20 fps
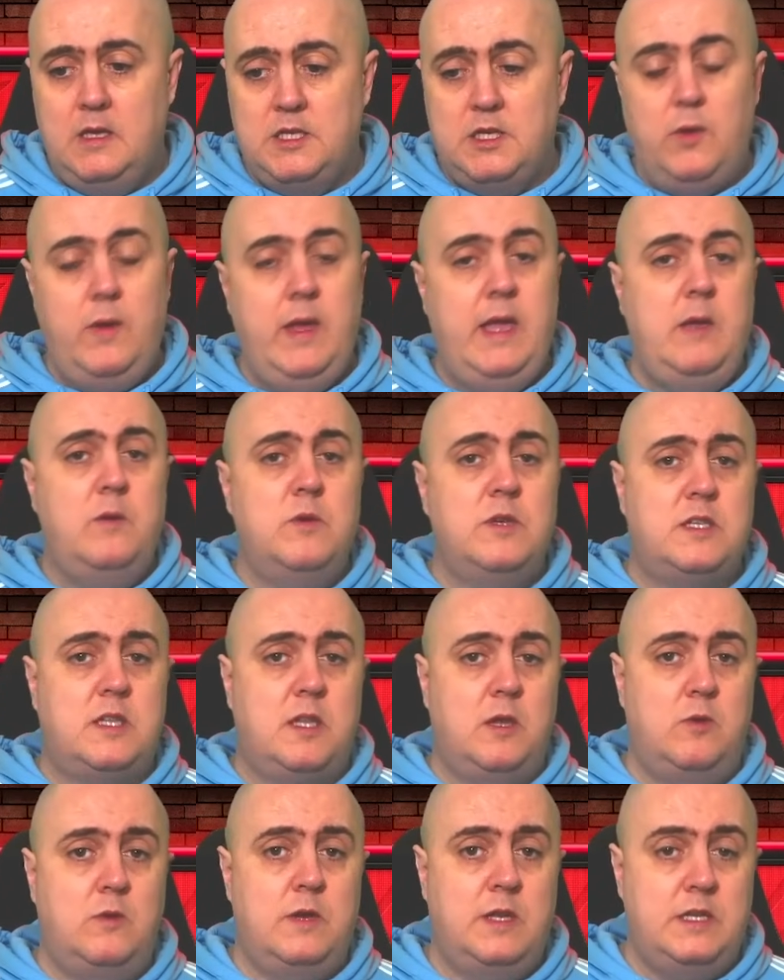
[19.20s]
So he was
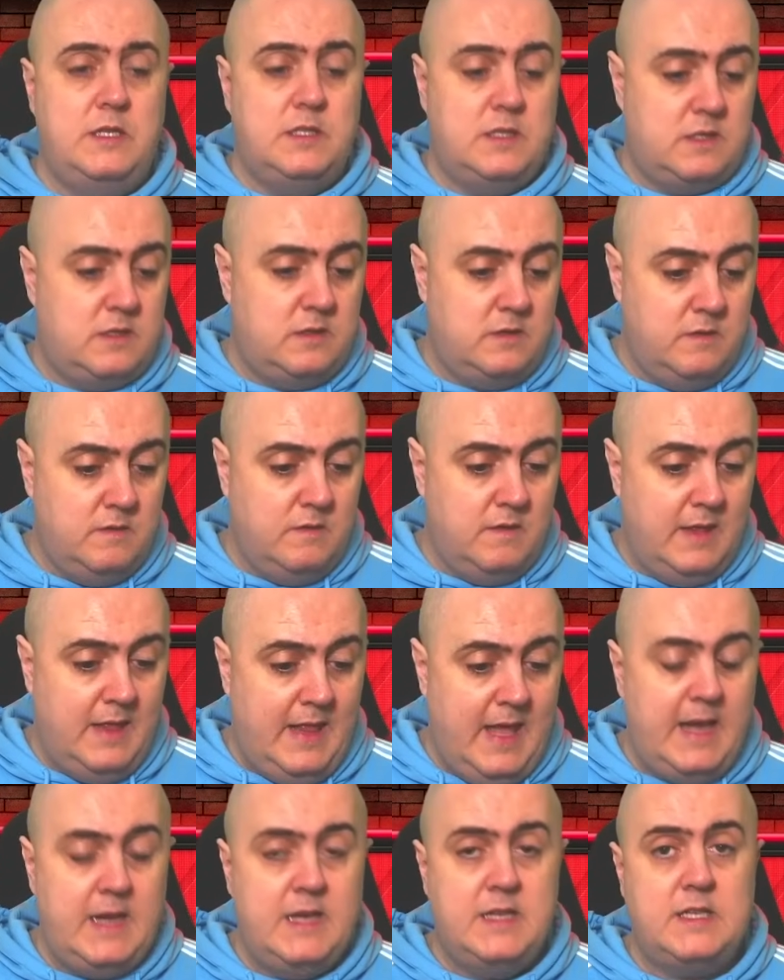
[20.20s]
doing his
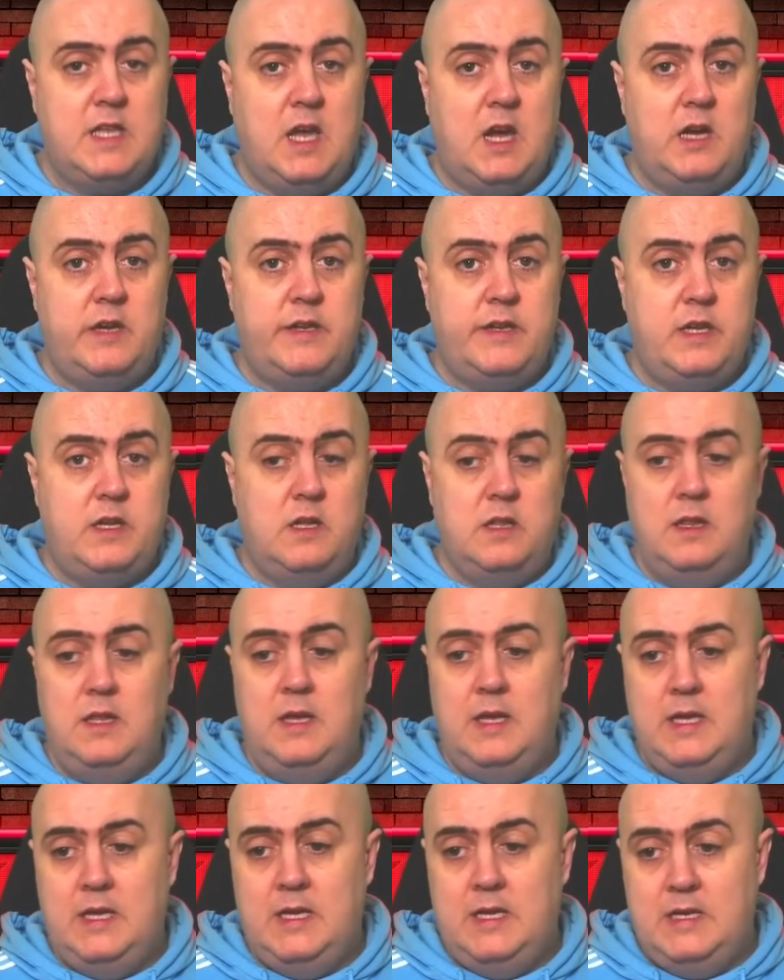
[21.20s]
latest
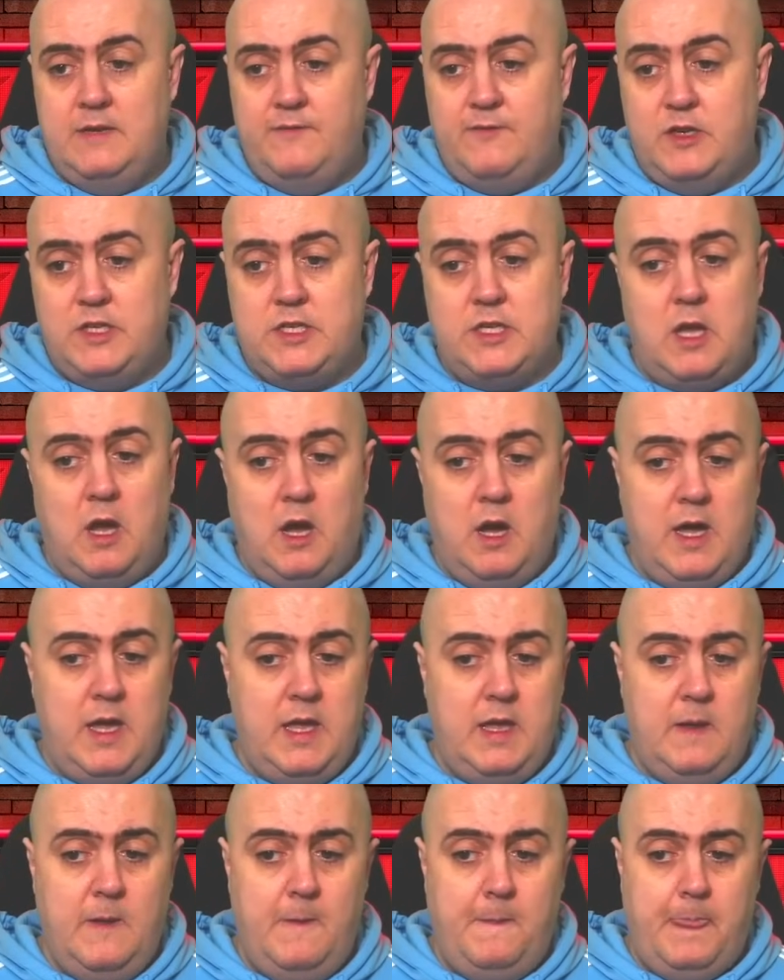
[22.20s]
article for
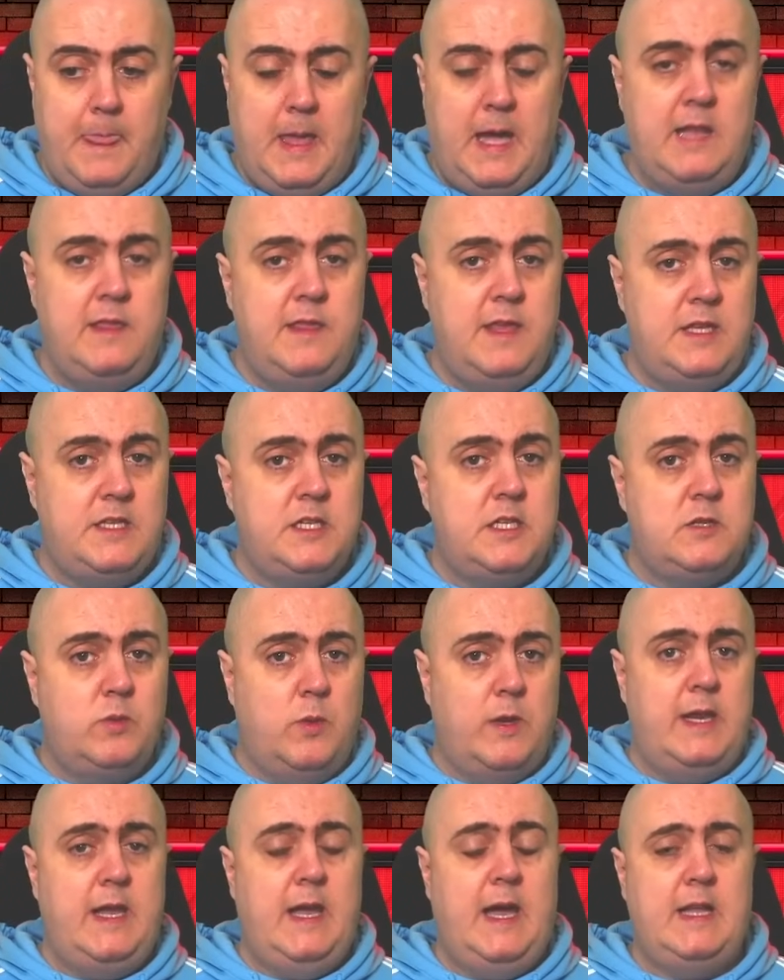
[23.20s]
Sky, and this is
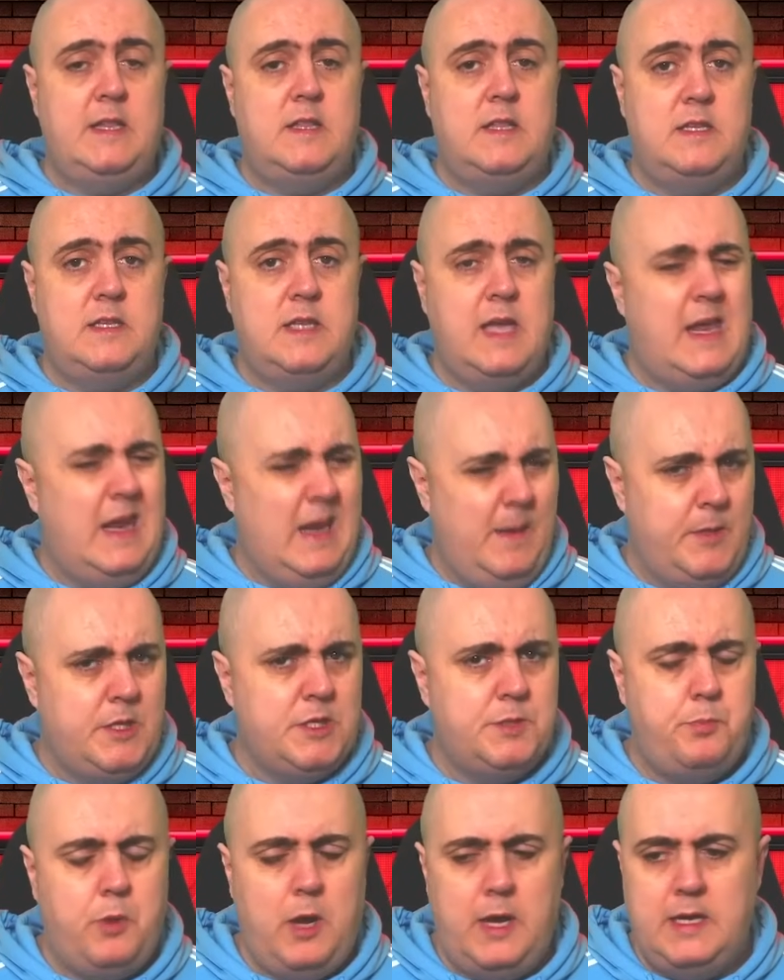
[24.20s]
what he had to say. Let me
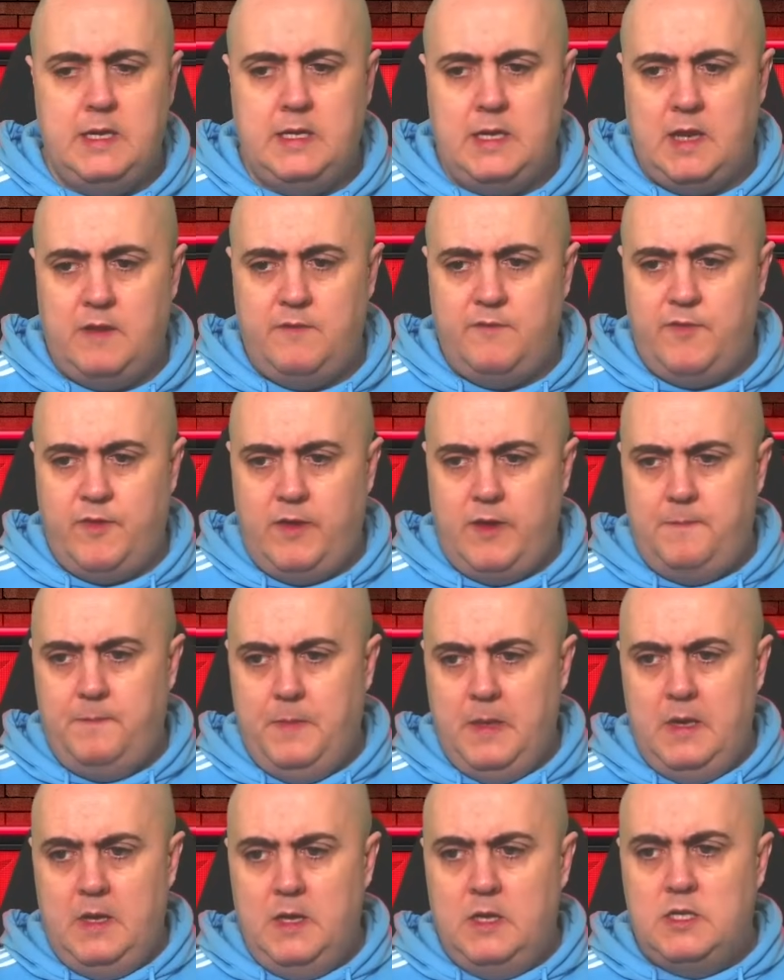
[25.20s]
just break it down for you.
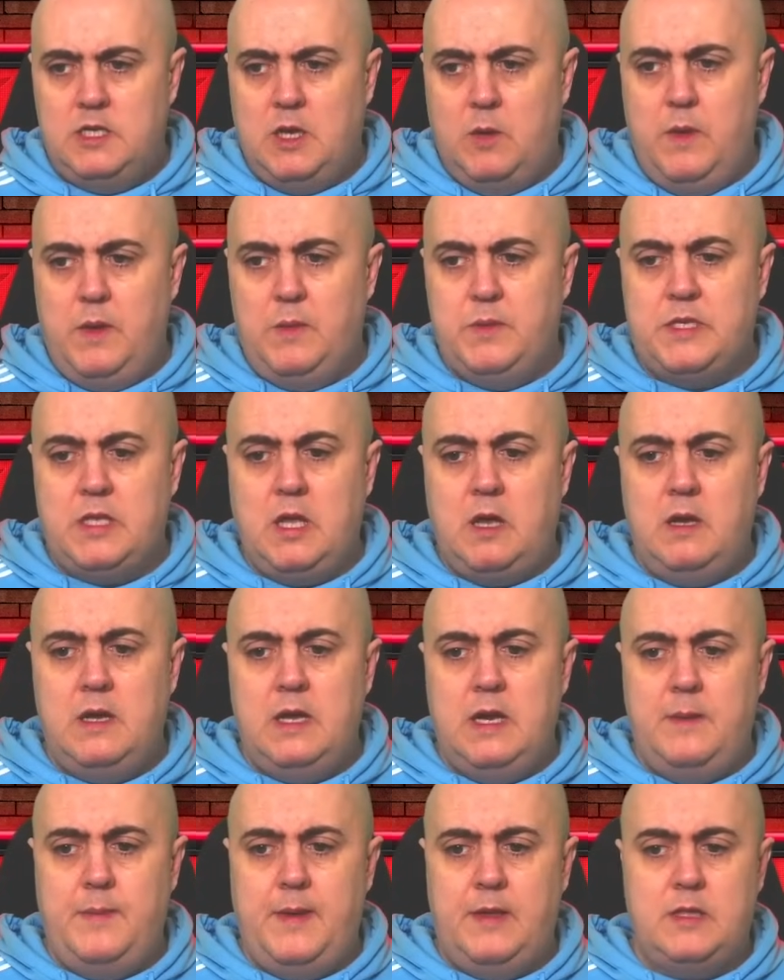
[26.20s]
So he was
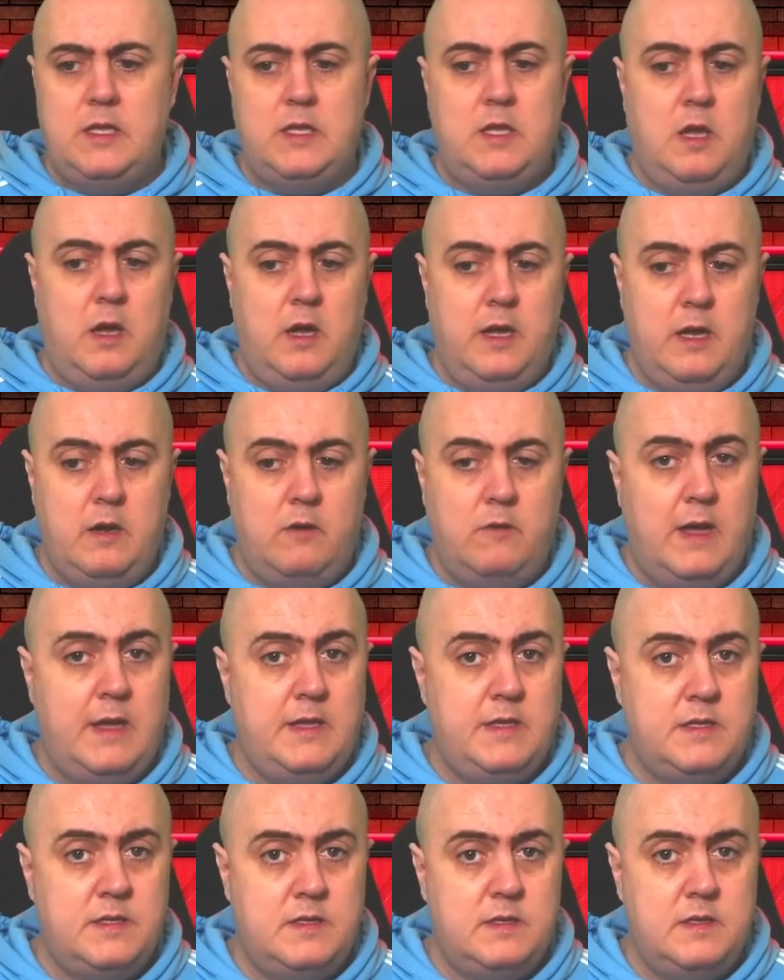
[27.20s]
talking about the title
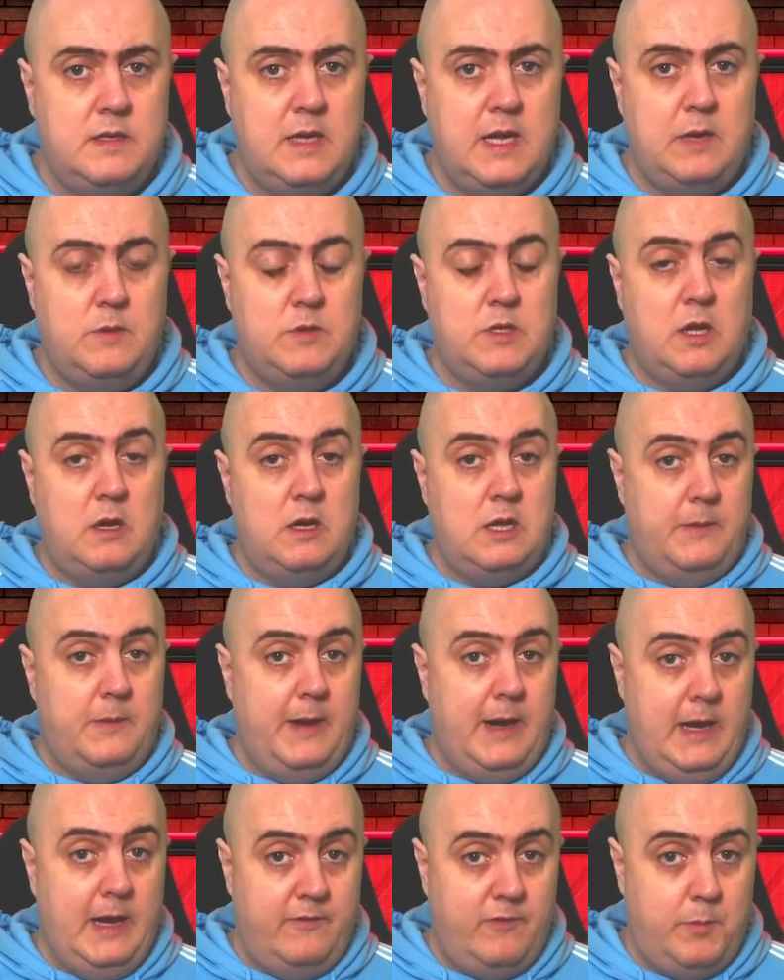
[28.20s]
race, and he was talking
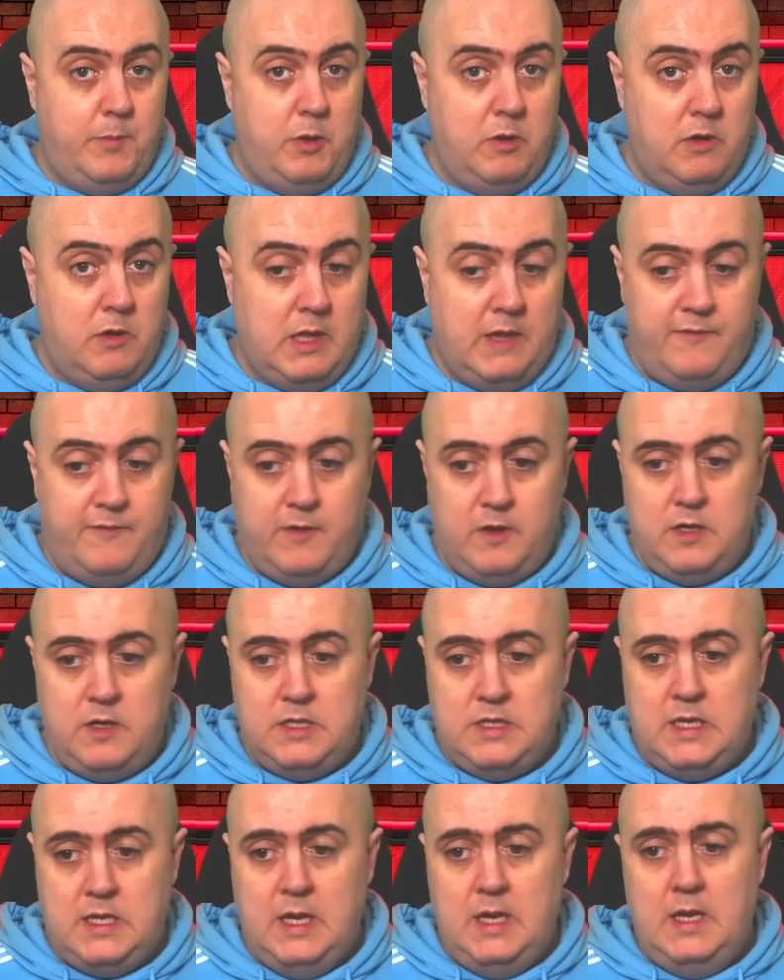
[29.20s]
about Liverpool at
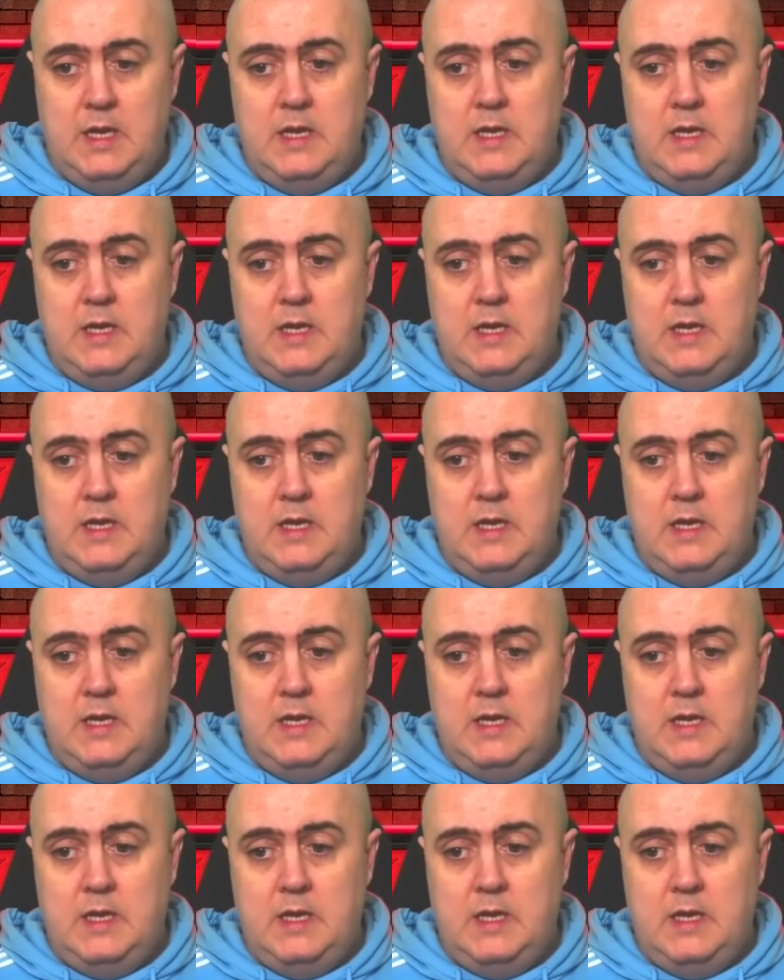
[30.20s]
first.